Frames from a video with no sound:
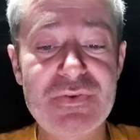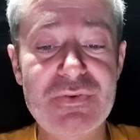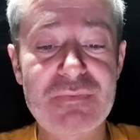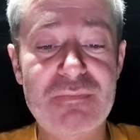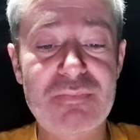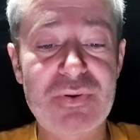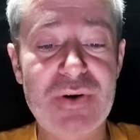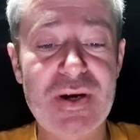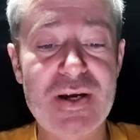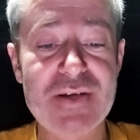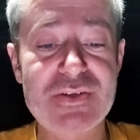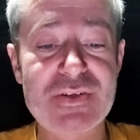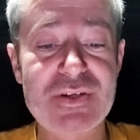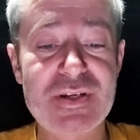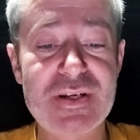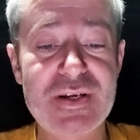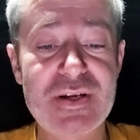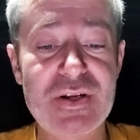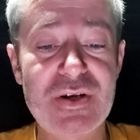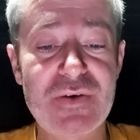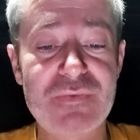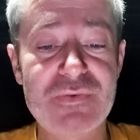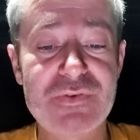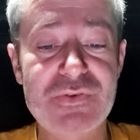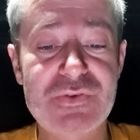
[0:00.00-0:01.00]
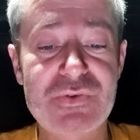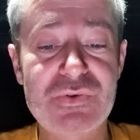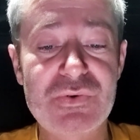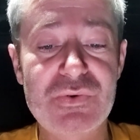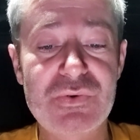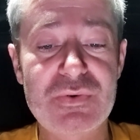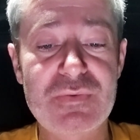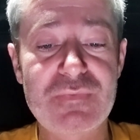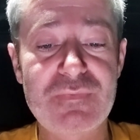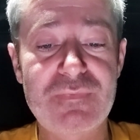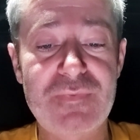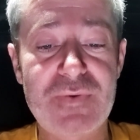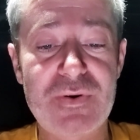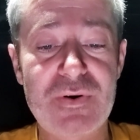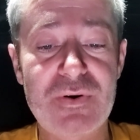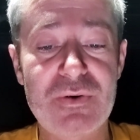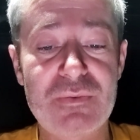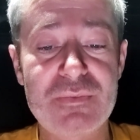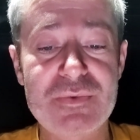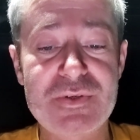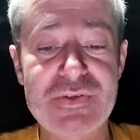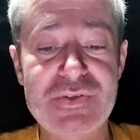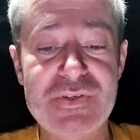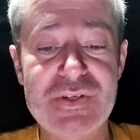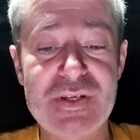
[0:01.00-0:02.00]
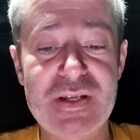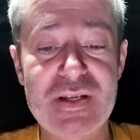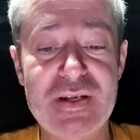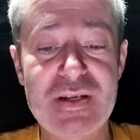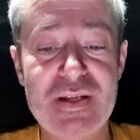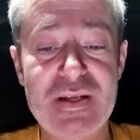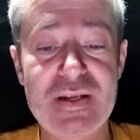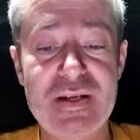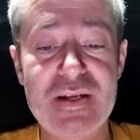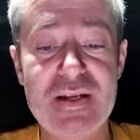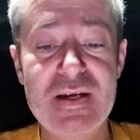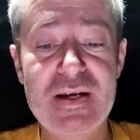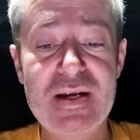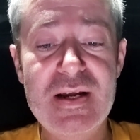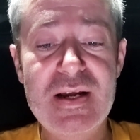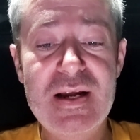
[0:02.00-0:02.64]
the president of the school confirmed to CNN.